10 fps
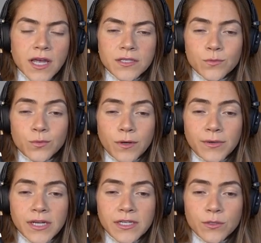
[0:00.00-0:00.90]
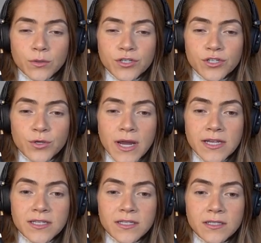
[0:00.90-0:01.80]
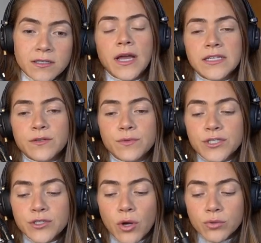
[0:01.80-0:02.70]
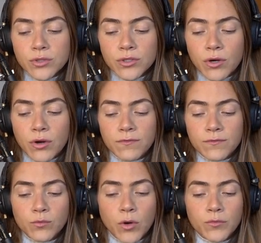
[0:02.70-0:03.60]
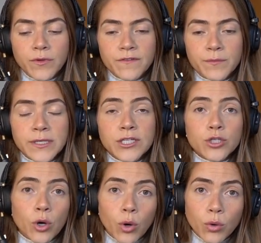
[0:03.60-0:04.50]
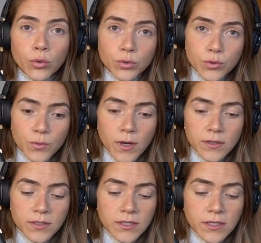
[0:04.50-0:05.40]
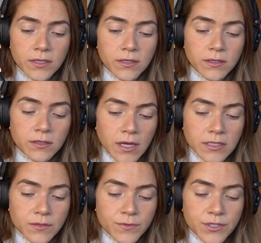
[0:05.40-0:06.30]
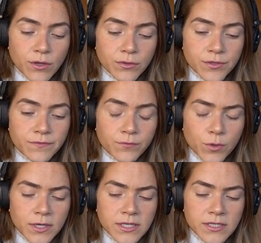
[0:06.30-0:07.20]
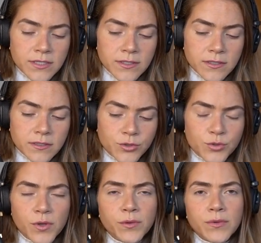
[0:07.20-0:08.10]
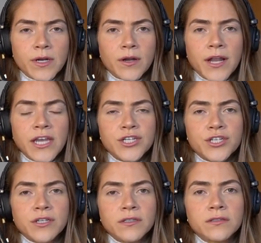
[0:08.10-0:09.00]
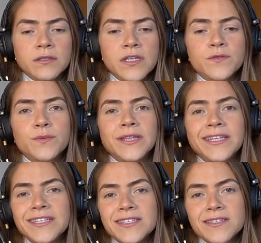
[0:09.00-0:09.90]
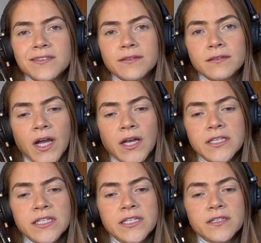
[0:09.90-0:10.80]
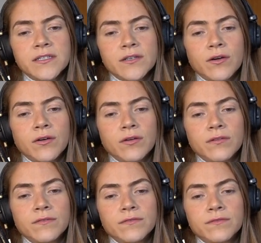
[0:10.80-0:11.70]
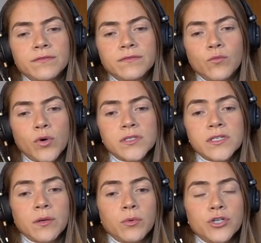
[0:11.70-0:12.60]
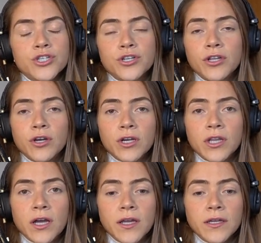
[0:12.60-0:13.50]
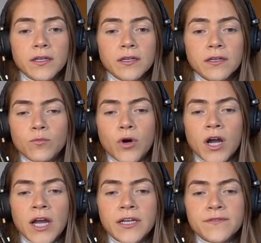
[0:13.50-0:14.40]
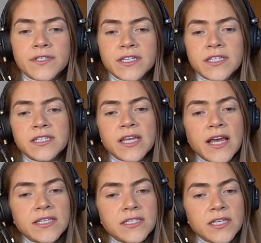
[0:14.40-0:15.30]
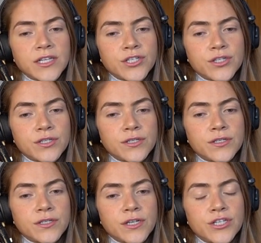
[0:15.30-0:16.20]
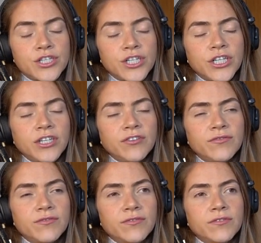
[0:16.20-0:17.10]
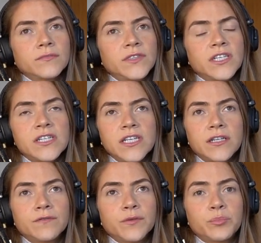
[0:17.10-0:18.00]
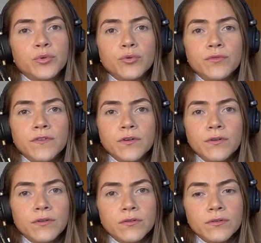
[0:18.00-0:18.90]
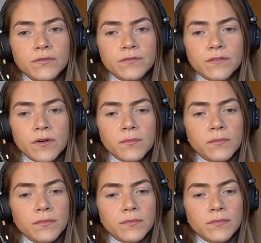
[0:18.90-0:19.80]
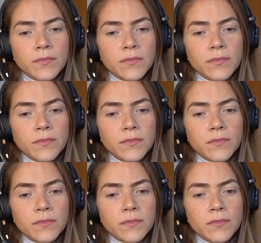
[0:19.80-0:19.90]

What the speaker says: as worries or stress as a result of what we've been told rather than as a result of what is true in our nature is released. Ideas of what someone should look like, what kind of success they should achieve, the need of approval from